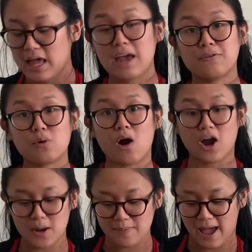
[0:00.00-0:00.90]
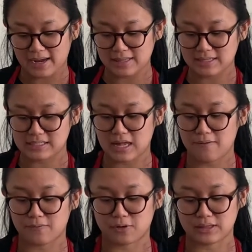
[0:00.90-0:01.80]
If you are packing this
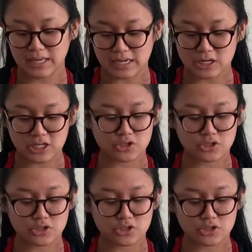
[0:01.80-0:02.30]
up for later,